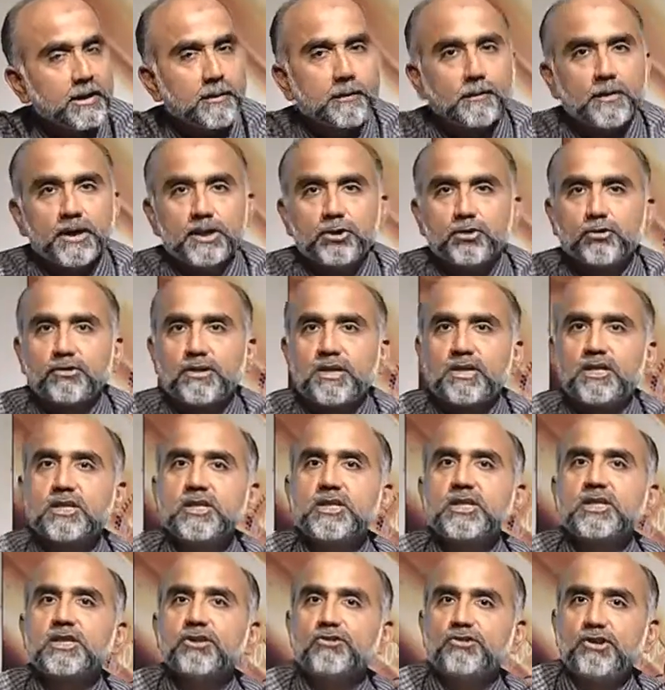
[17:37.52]
but your return
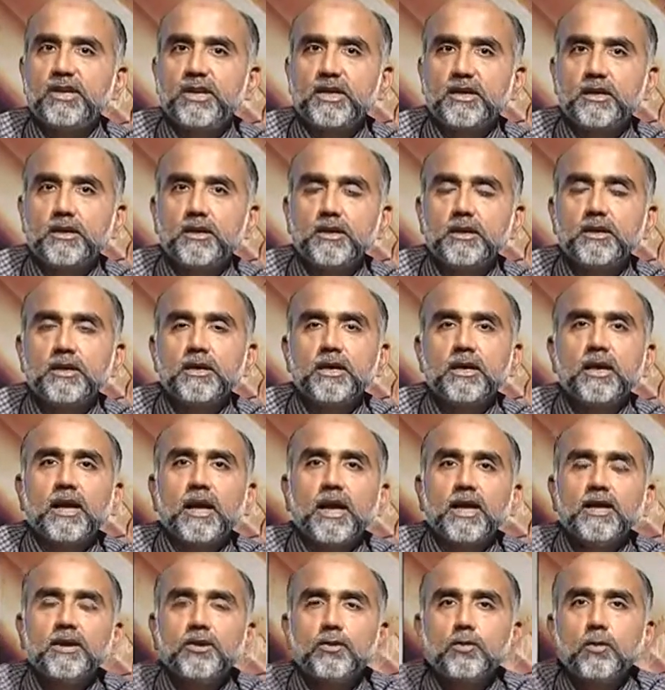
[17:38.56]
is really good,
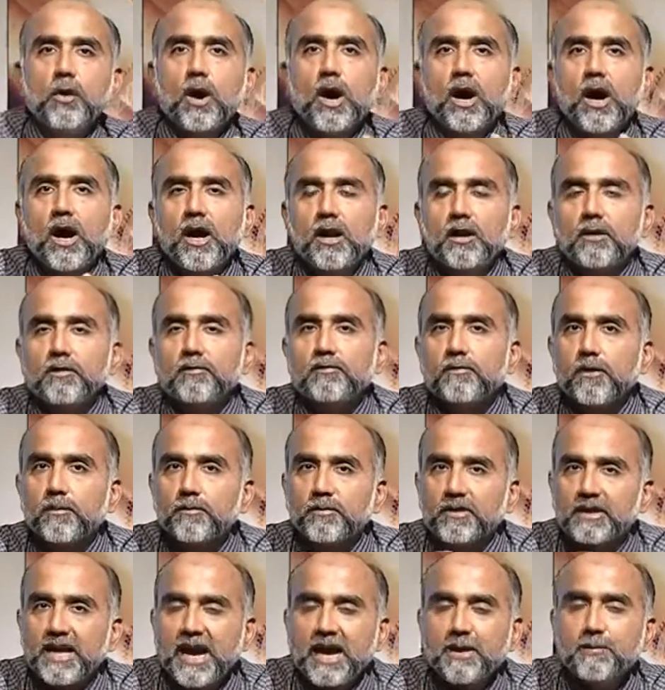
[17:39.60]
and you are,
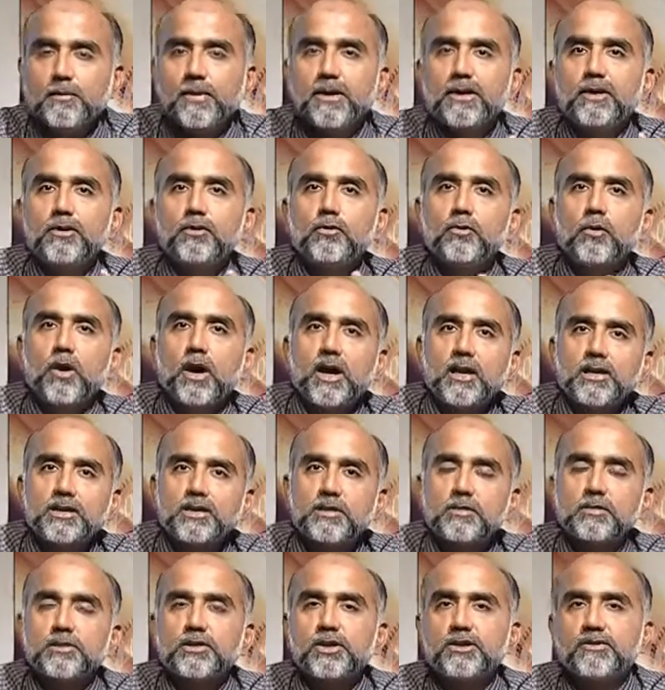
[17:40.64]
from that money, you are
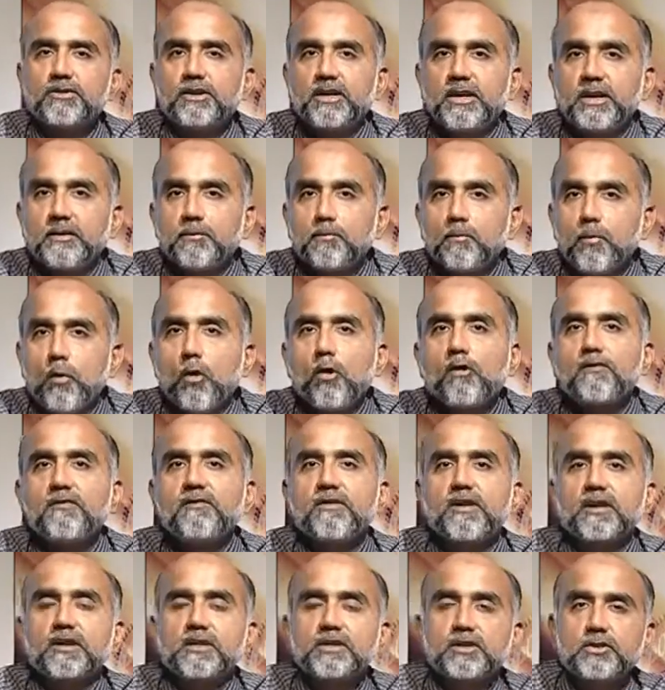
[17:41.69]
generating more
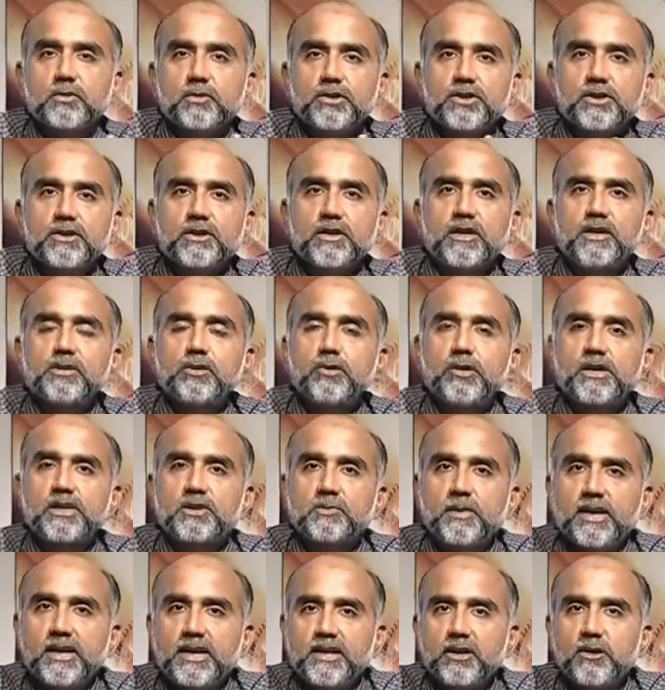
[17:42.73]
funds, you're
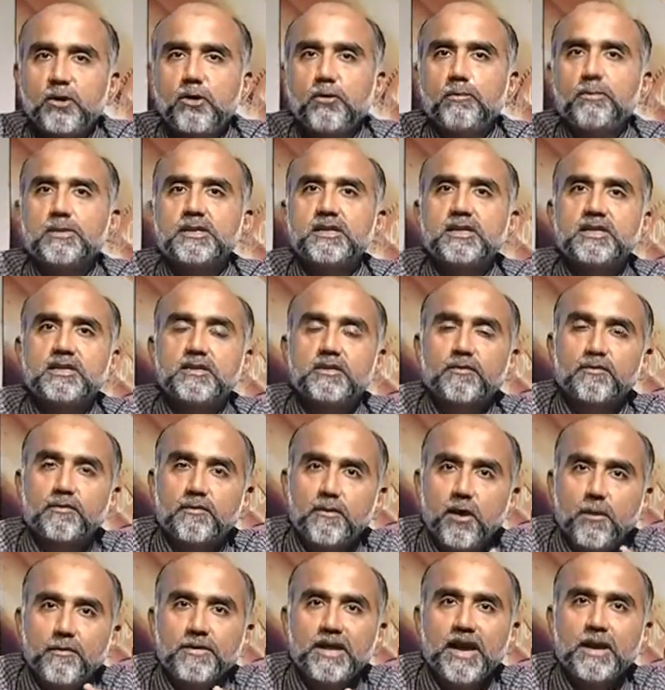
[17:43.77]
expanding your business
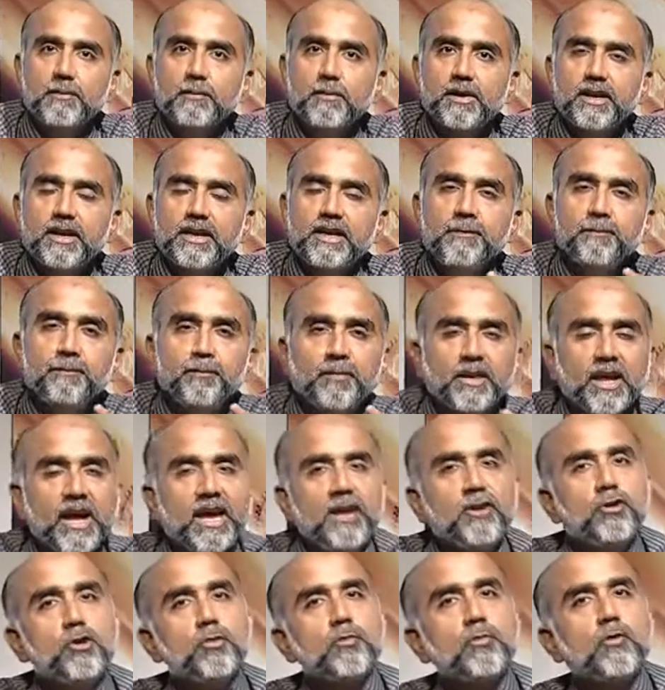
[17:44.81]
from that money,
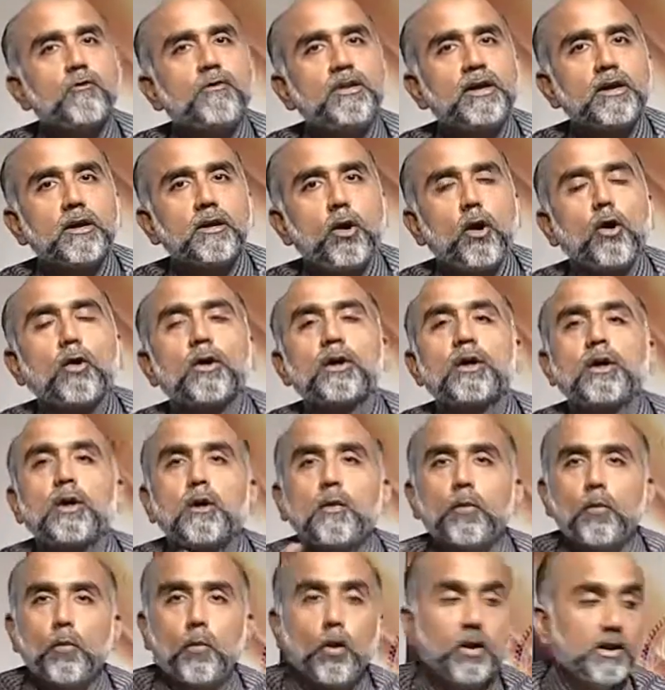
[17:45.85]
and you're moving along.
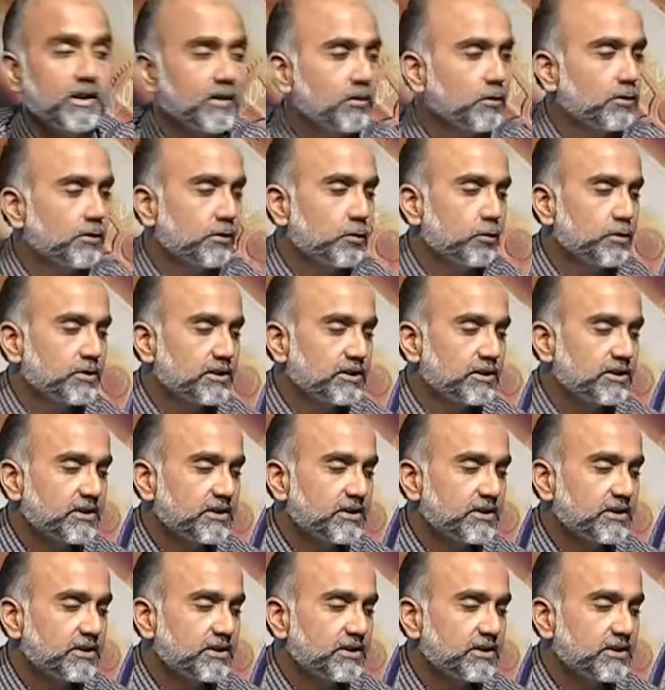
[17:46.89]
What those